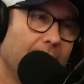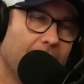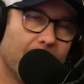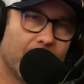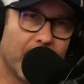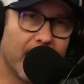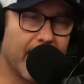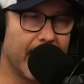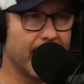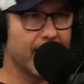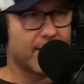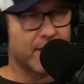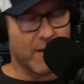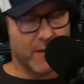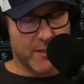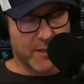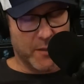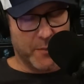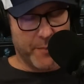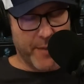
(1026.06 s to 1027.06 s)
Yeah, Ryan, it's
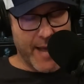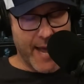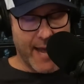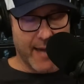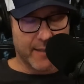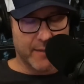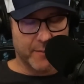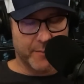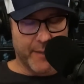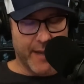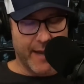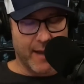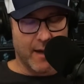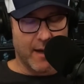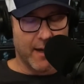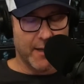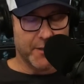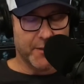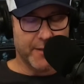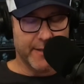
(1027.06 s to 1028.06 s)
also backed by a
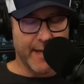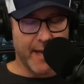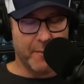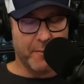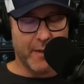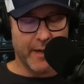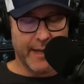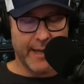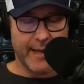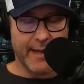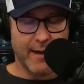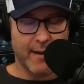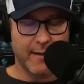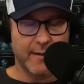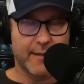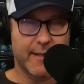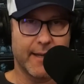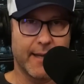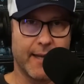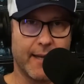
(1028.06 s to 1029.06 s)
100-day money
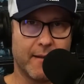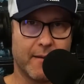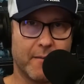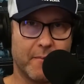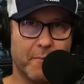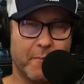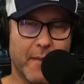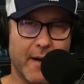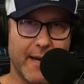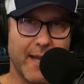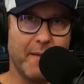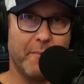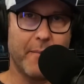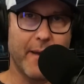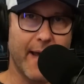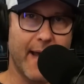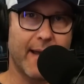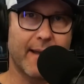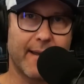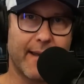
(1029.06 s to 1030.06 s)
guarantee.
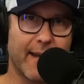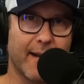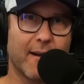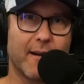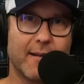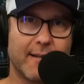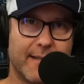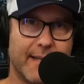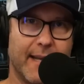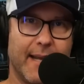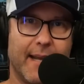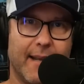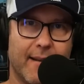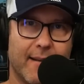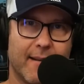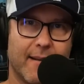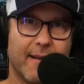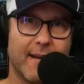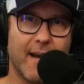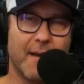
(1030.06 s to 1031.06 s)
Money-back
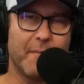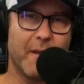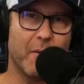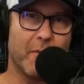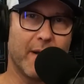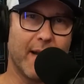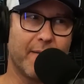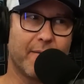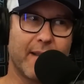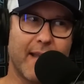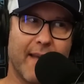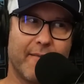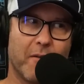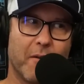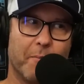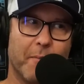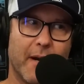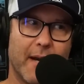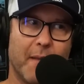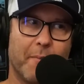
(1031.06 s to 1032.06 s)
guarantee. I mean, whenever they have
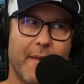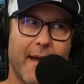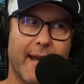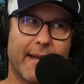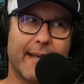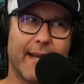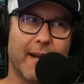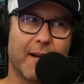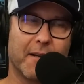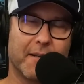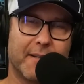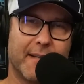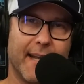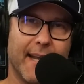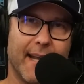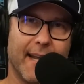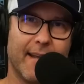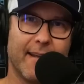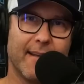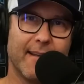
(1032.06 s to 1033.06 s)
a money-back
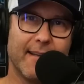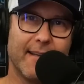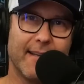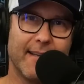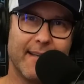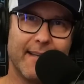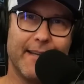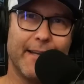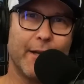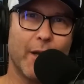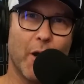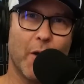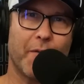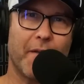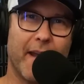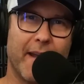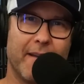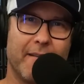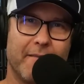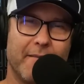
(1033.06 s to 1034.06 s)
guarantee, you know
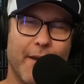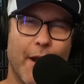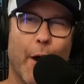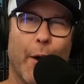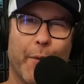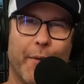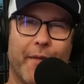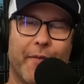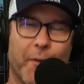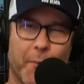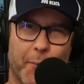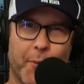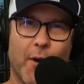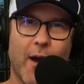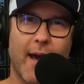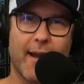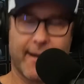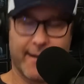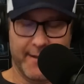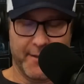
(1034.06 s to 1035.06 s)
they know that their
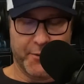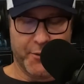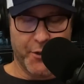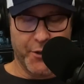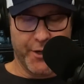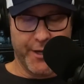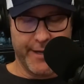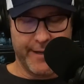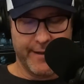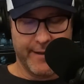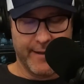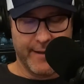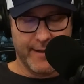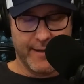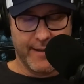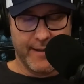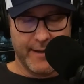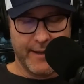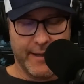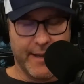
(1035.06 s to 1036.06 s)
product is good.
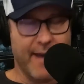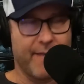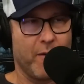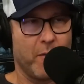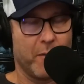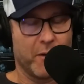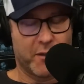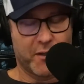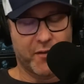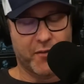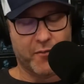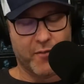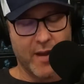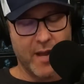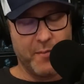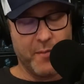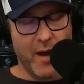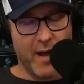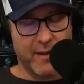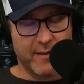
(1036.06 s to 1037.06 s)
You have almost
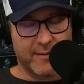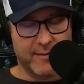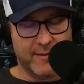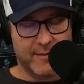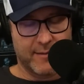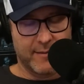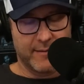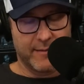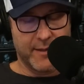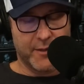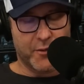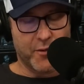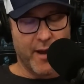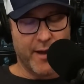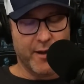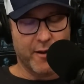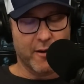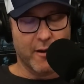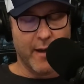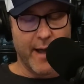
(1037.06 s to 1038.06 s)
3 months to try
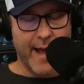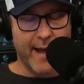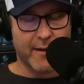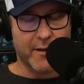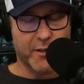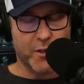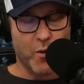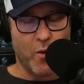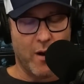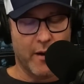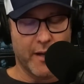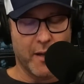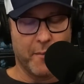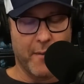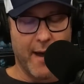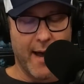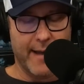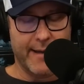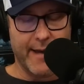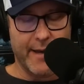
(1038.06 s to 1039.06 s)
Neurohacker's Qualia
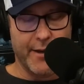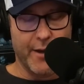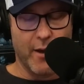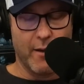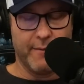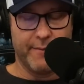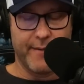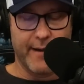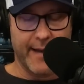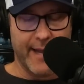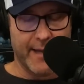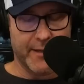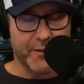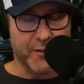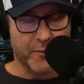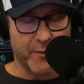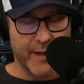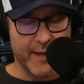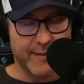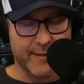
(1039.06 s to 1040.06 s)
Mind at no
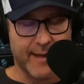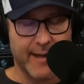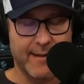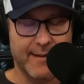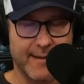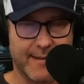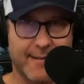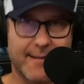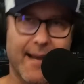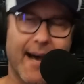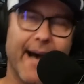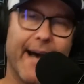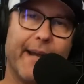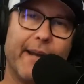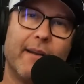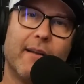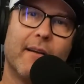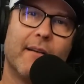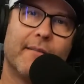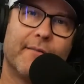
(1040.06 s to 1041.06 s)
financial risk and
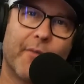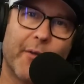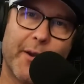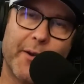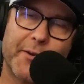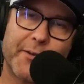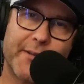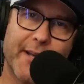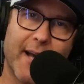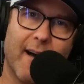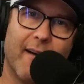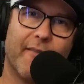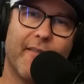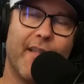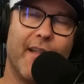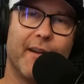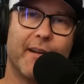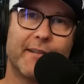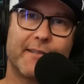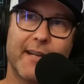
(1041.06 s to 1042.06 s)
decide for yourself.
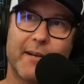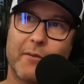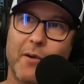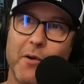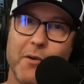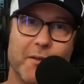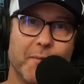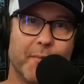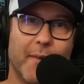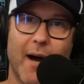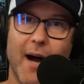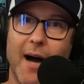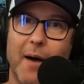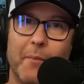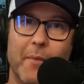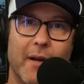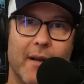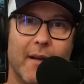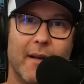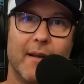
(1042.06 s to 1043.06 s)
And then you can say,
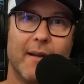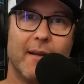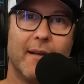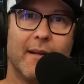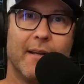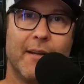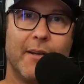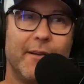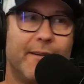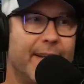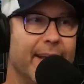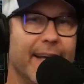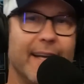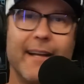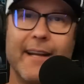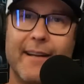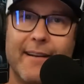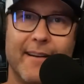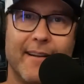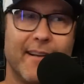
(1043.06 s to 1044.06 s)
"Rosenbaum, you did
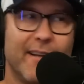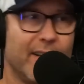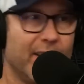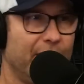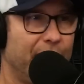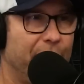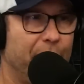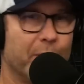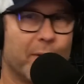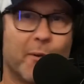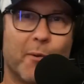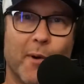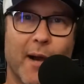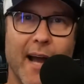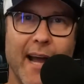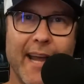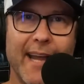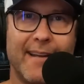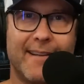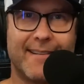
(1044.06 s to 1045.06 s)
it. You were
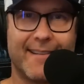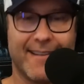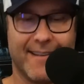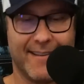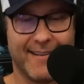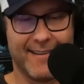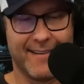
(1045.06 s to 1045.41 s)
right."